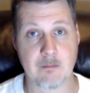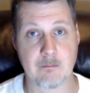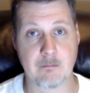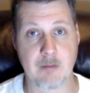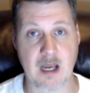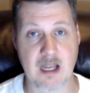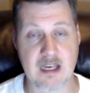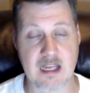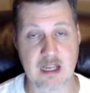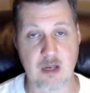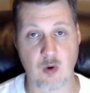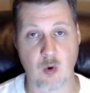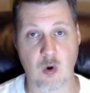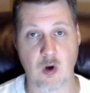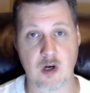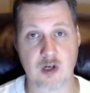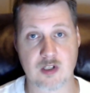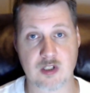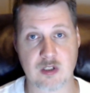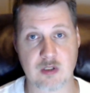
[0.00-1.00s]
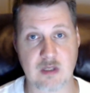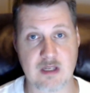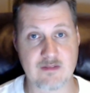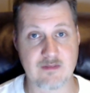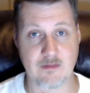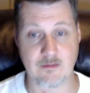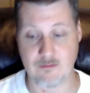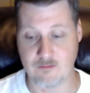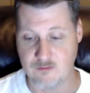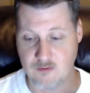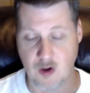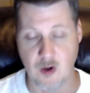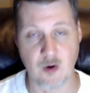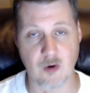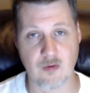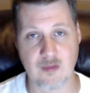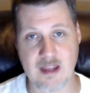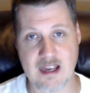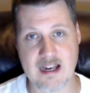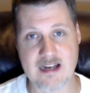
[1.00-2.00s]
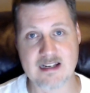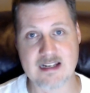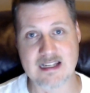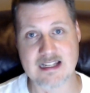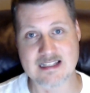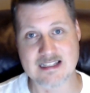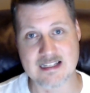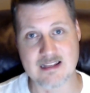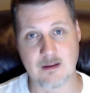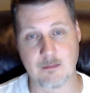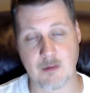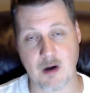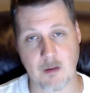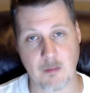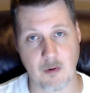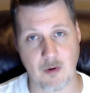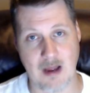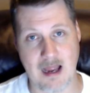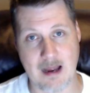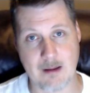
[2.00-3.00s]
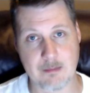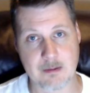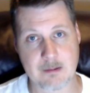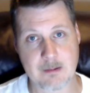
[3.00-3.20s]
but in order to even vote on that, it's in the mobile app,